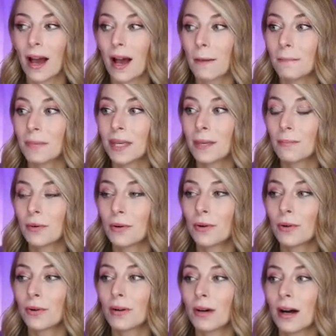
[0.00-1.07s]

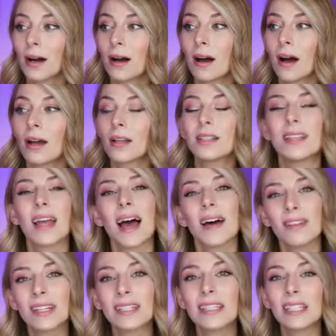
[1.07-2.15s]
people
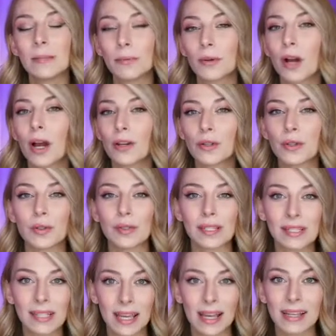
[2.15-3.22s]
having a deeper
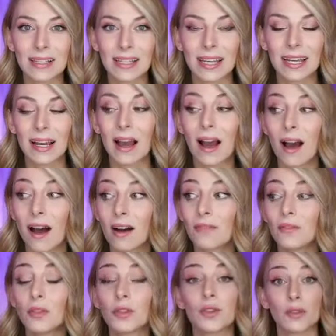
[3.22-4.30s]
understanding
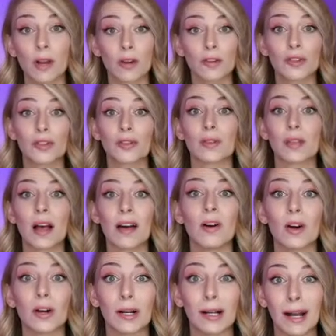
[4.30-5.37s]
of the structures of
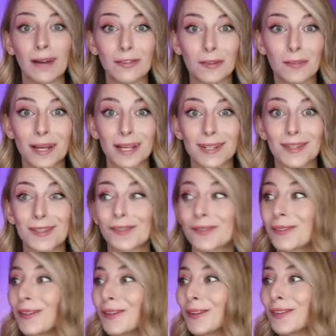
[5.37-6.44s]
our government
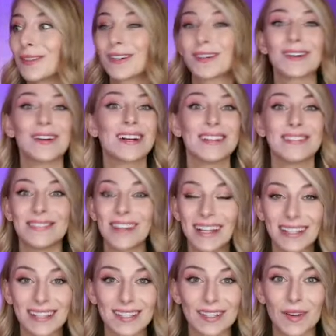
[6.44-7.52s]
through the current
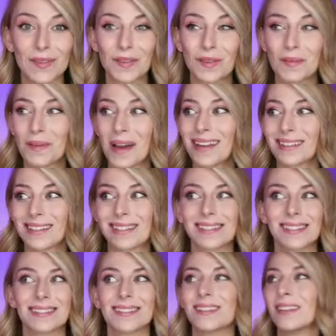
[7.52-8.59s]
events over the past,